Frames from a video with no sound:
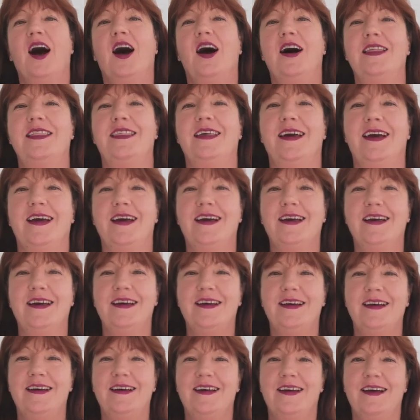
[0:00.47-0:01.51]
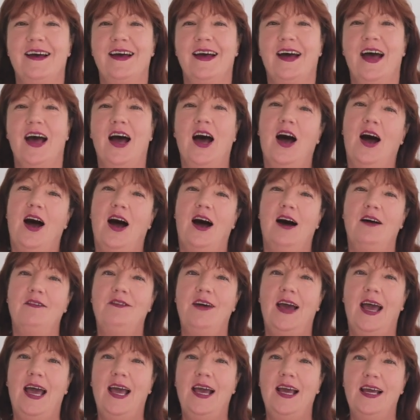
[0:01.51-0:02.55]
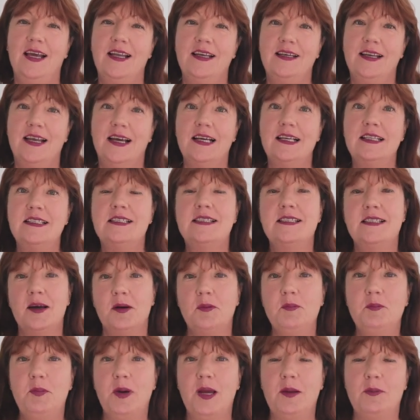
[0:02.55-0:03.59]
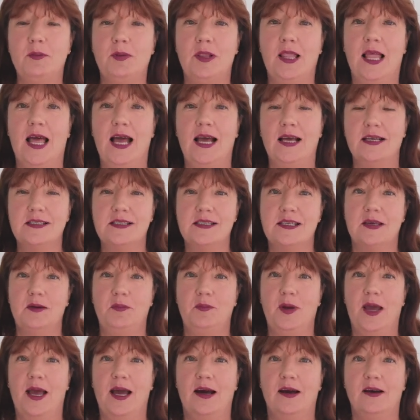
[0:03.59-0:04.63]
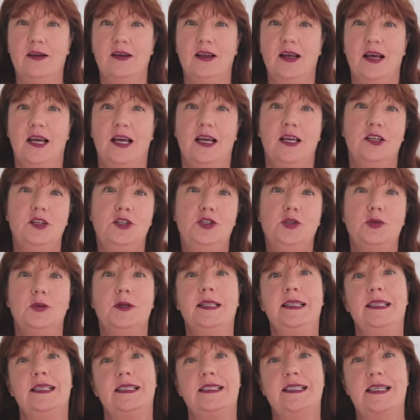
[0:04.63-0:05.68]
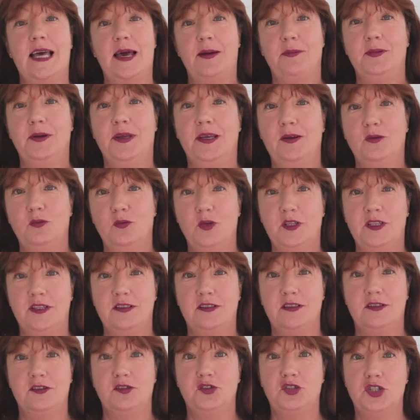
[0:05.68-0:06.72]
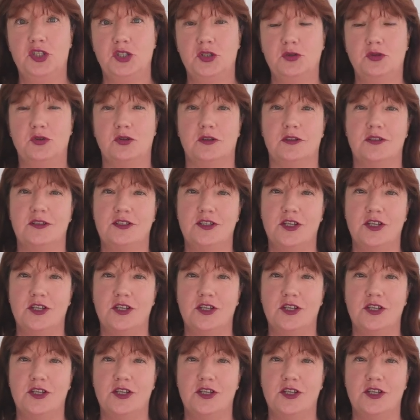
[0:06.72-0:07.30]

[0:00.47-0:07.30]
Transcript: Hi there. I've had some people ask about doing the tapping with children.